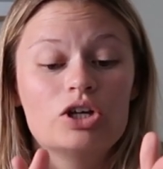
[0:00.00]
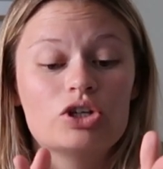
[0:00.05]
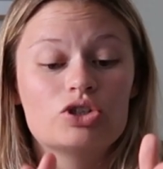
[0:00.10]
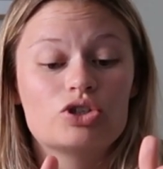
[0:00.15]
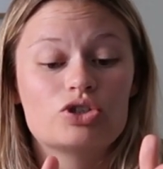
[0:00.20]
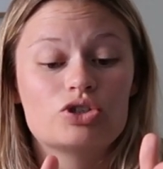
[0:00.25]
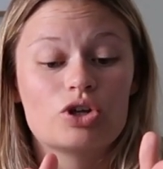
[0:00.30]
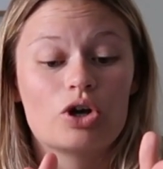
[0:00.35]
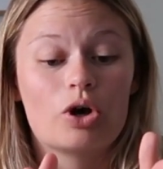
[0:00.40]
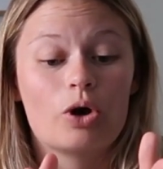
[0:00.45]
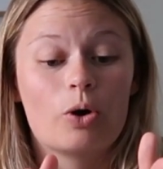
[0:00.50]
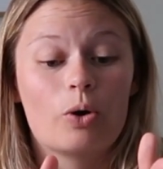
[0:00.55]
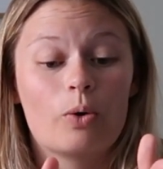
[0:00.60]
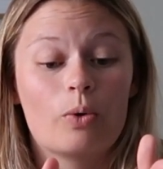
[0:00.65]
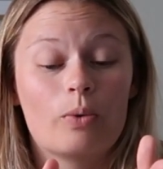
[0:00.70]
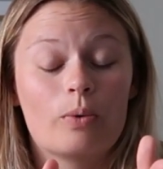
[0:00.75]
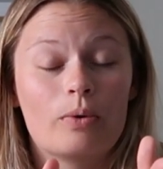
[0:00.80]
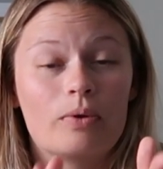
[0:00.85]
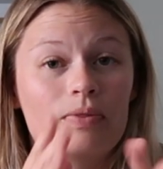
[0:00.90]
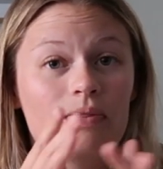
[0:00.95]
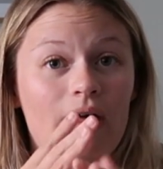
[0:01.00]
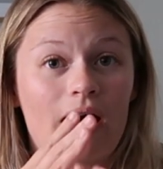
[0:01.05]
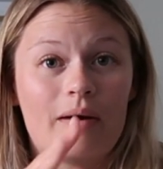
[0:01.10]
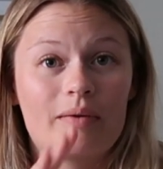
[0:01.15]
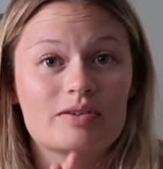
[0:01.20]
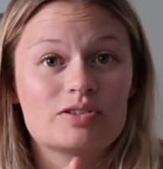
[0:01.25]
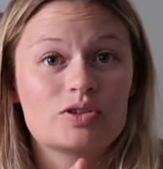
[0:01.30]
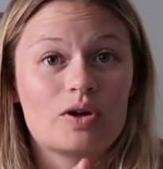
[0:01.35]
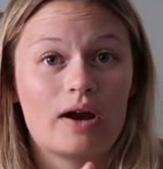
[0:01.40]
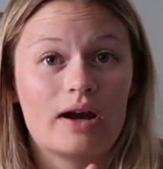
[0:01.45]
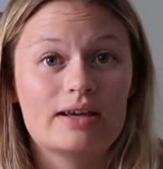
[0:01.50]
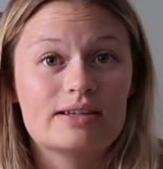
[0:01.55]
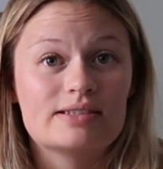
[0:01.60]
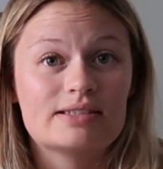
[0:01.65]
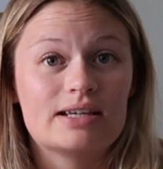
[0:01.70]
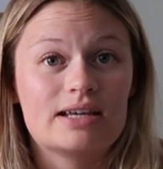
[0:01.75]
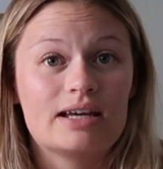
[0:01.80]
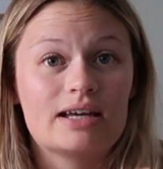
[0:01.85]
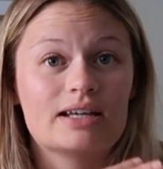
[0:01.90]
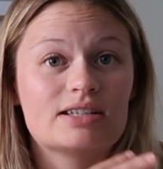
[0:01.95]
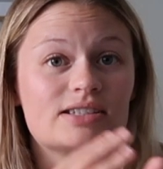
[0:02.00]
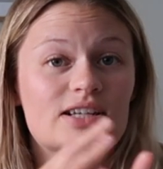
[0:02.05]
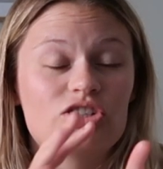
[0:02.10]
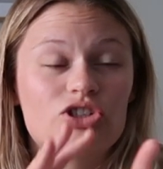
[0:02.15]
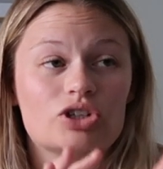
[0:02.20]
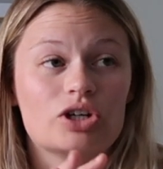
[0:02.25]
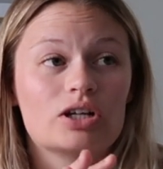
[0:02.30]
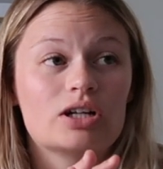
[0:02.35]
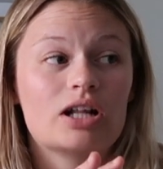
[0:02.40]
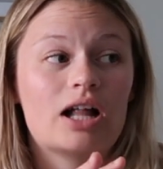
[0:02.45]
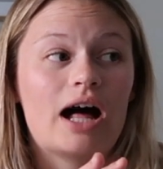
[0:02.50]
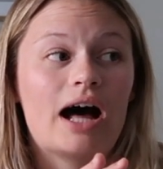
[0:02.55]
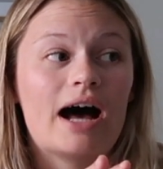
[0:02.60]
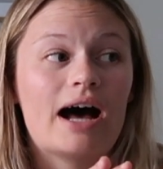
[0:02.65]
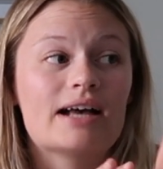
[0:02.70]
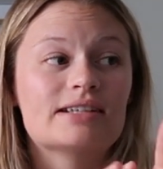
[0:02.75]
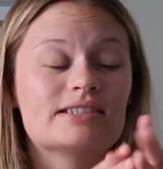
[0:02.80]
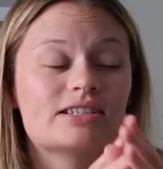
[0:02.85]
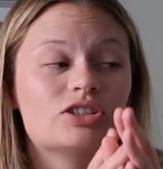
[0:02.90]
so that was crazy such a good class